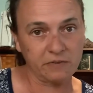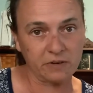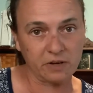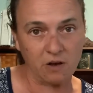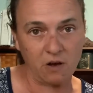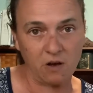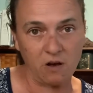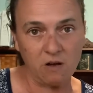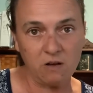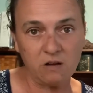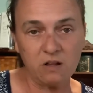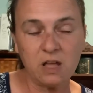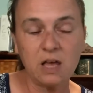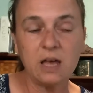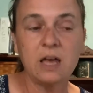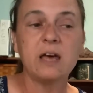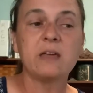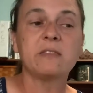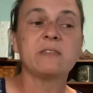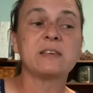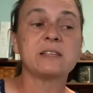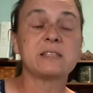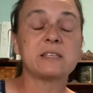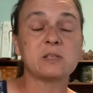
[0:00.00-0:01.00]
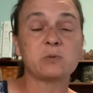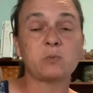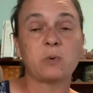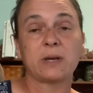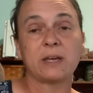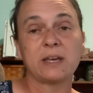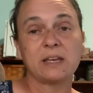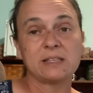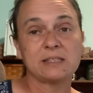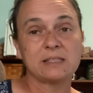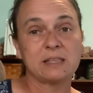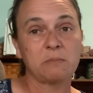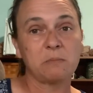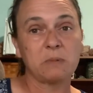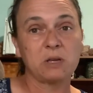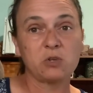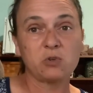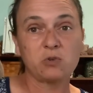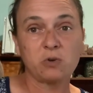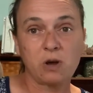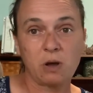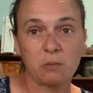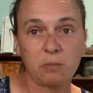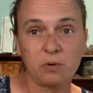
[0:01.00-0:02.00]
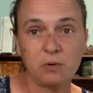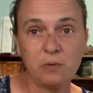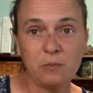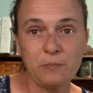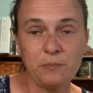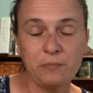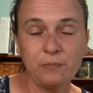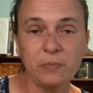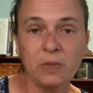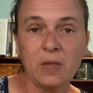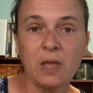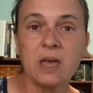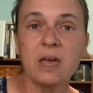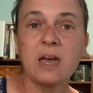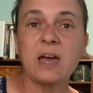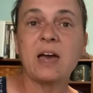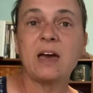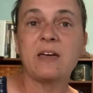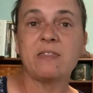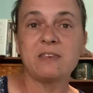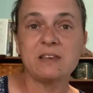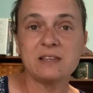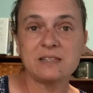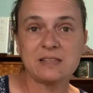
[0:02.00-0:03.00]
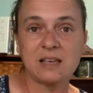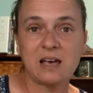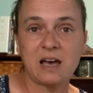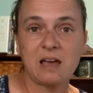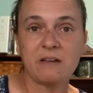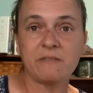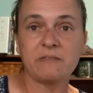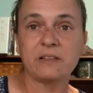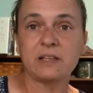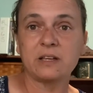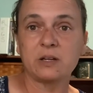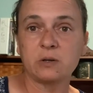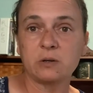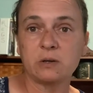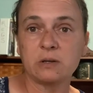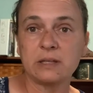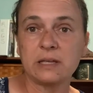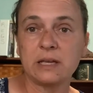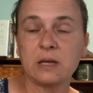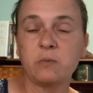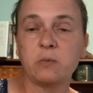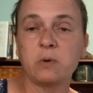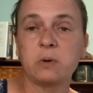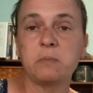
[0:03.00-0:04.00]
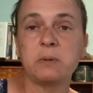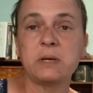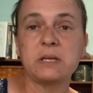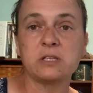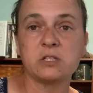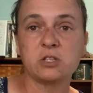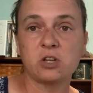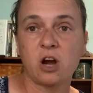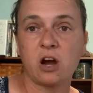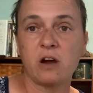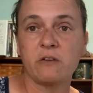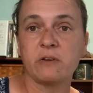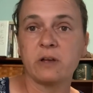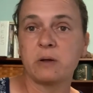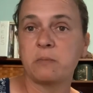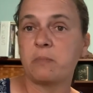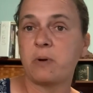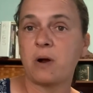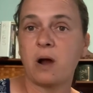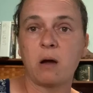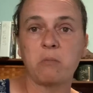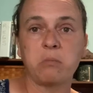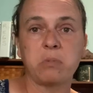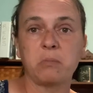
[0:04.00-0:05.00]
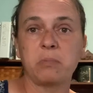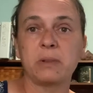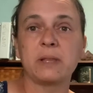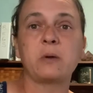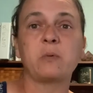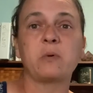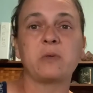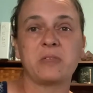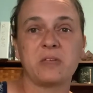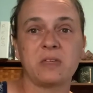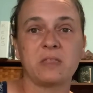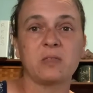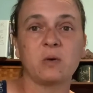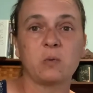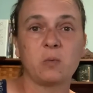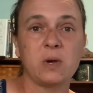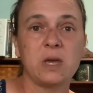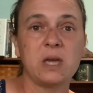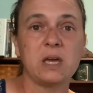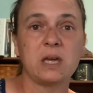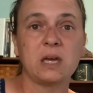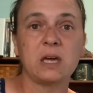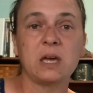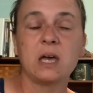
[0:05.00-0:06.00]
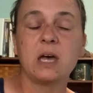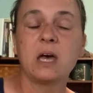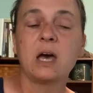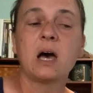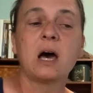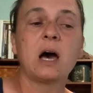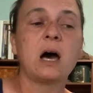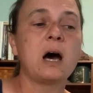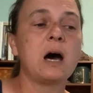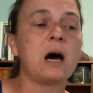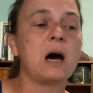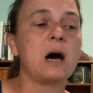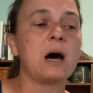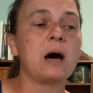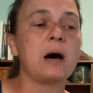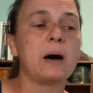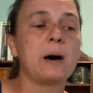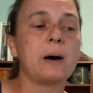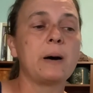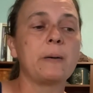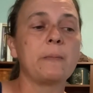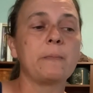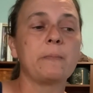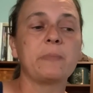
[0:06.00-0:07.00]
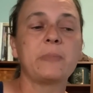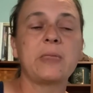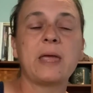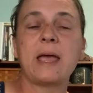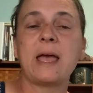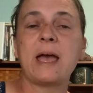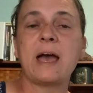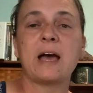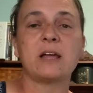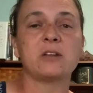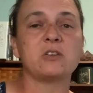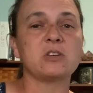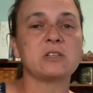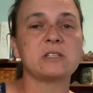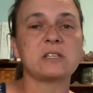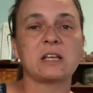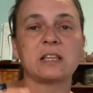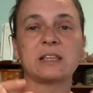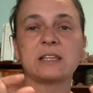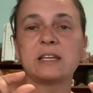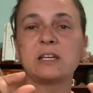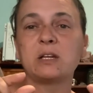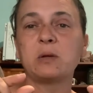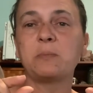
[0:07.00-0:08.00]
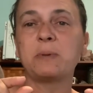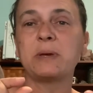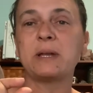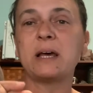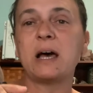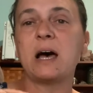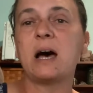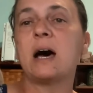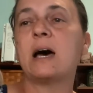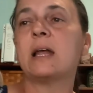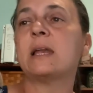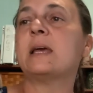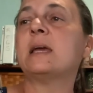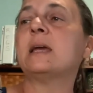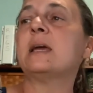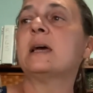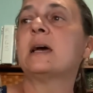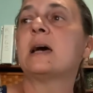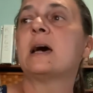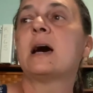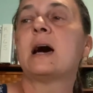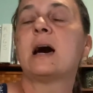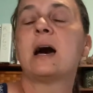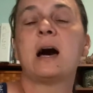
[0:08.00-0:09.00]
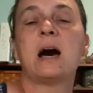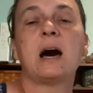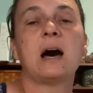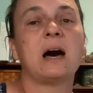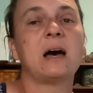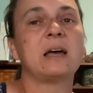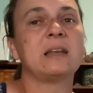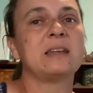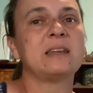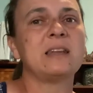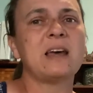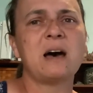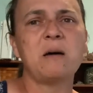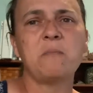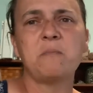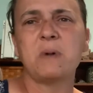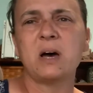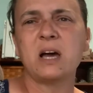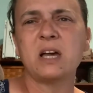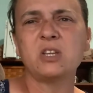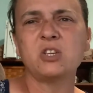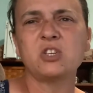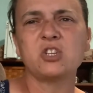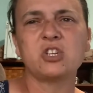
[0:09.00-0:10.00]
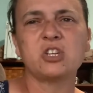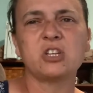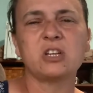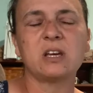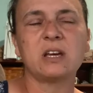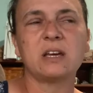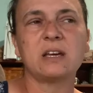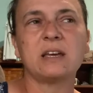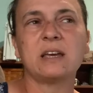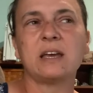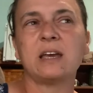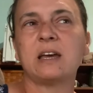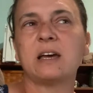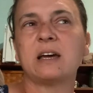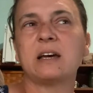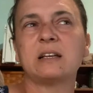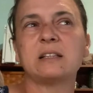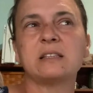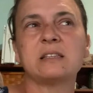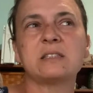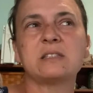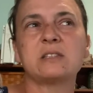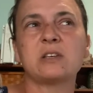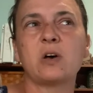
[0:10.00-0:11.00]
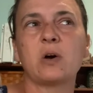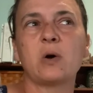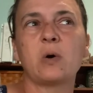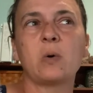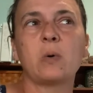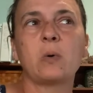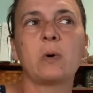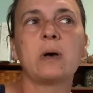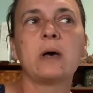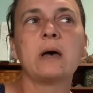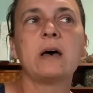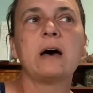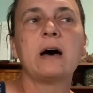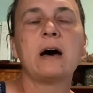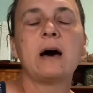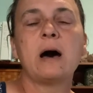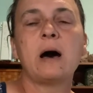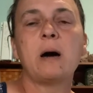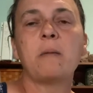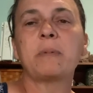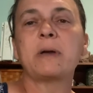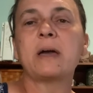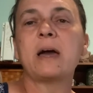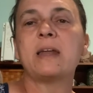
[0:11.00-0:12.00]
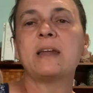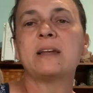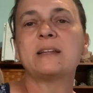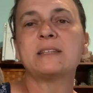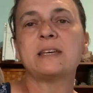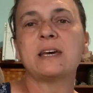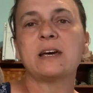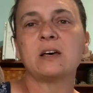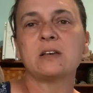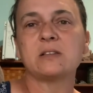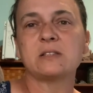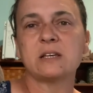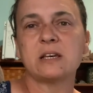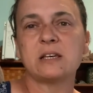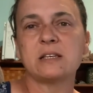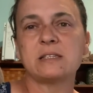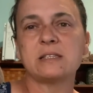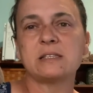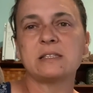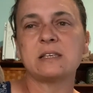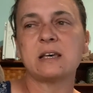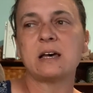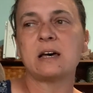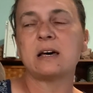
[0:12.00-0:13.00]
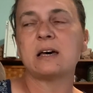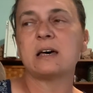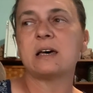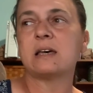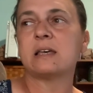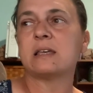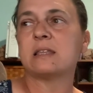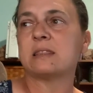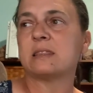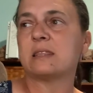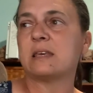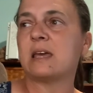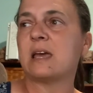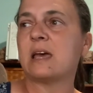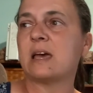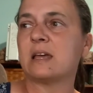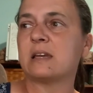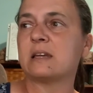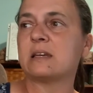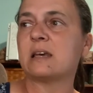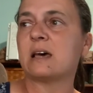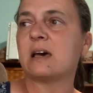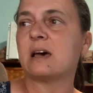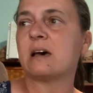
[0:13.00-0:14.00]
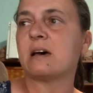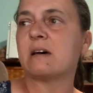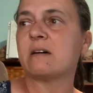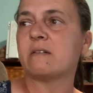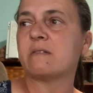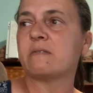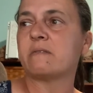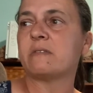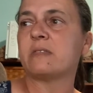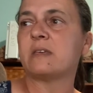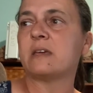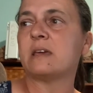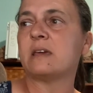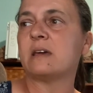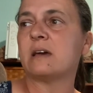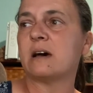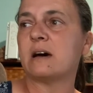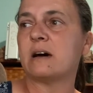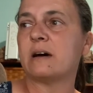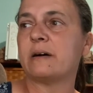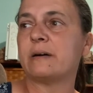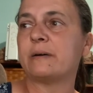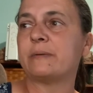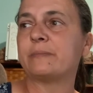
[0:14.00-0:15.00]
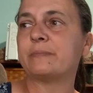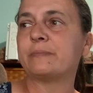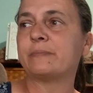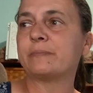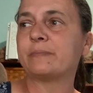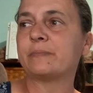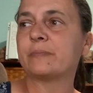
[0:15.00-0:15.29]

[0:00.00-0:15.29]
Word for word: at all. This is what gets them in trouble. And this hive literally would be starving probably within the week. Um, they had just a little bit of honey, uh, not much. And so um, kind of tells us uh, the end of the, um,